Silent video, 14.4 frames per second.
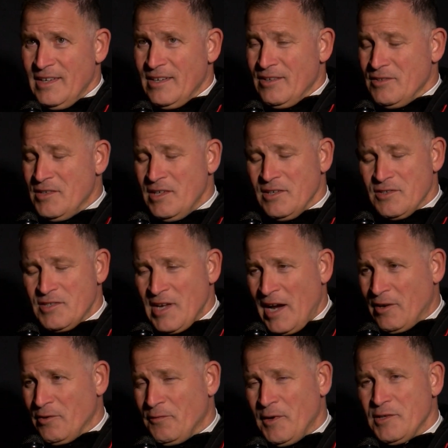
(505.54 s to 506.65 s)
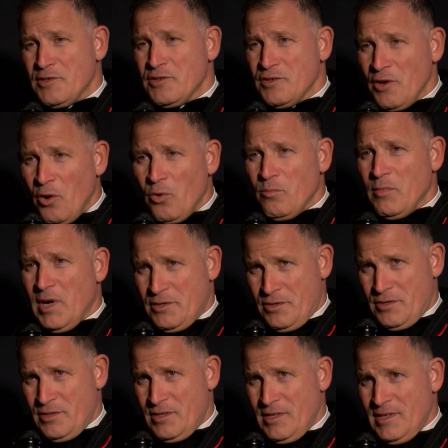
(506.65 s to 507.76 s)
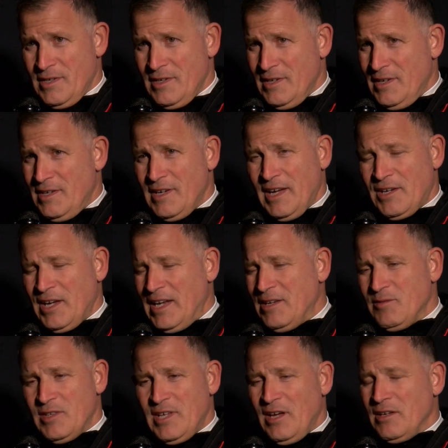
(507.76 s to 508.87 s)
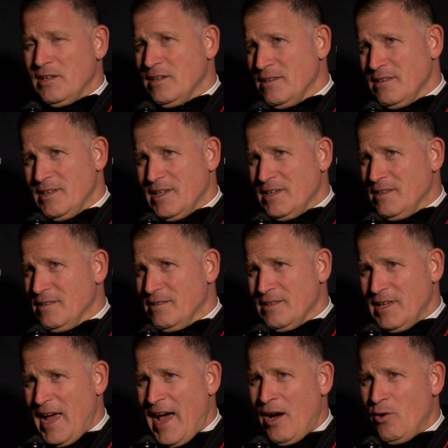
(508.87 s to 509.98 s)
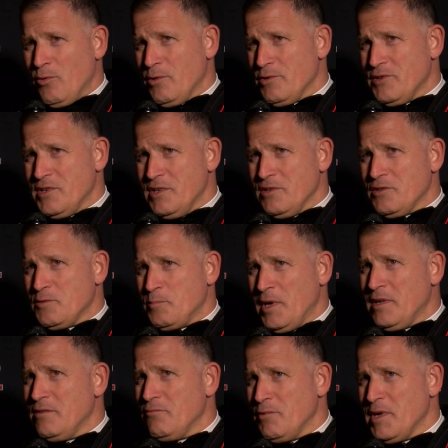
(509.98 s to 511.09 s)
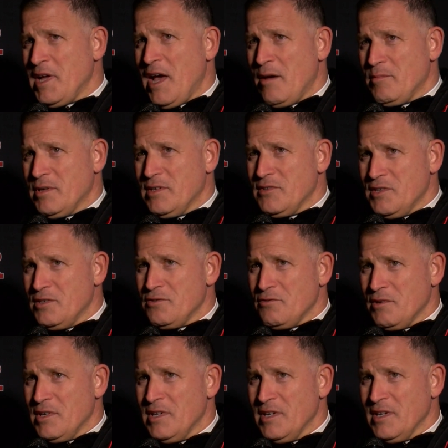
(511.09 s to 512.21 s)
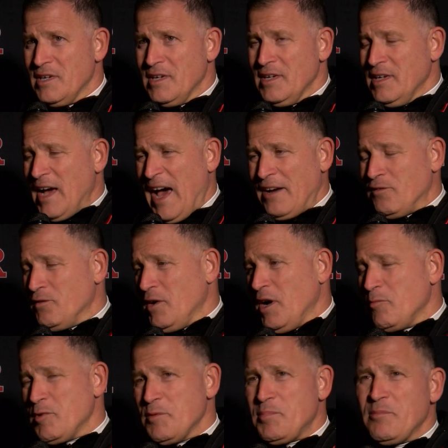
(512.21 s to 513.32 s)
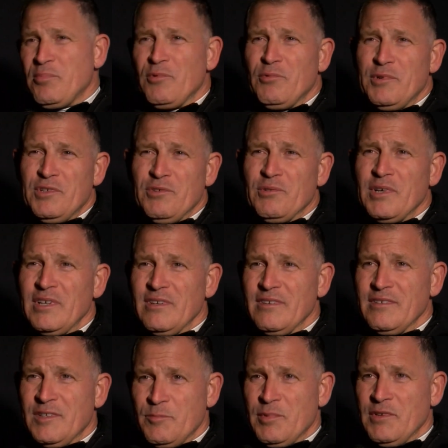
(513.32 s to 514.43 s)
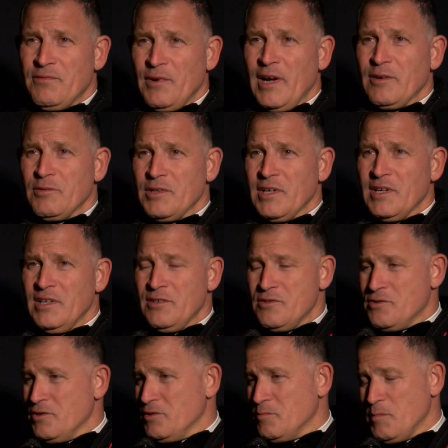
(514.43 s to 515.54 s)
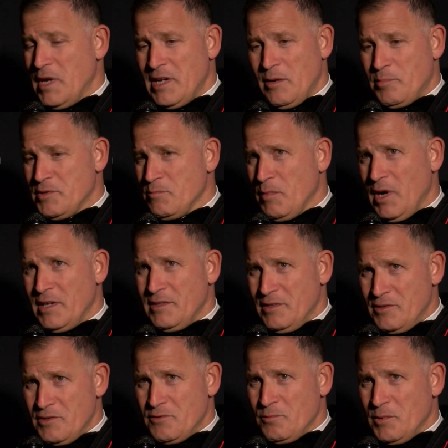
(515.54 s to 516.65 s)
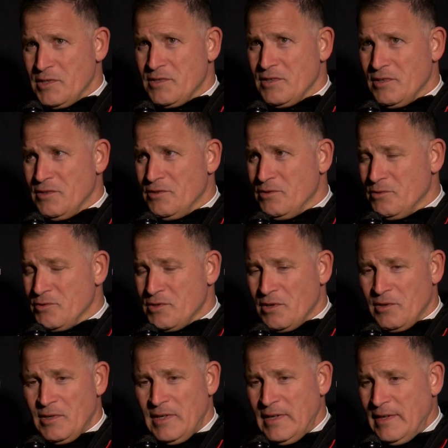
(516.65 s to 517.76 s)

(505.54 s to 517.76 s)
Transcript: because he has sacrificed so much. I can't even tell you, like, the hours he has spent rehabbing his injury, I don't know how many people would do it, to be frank with you. He has just made up his mind that this is what he's going to do. So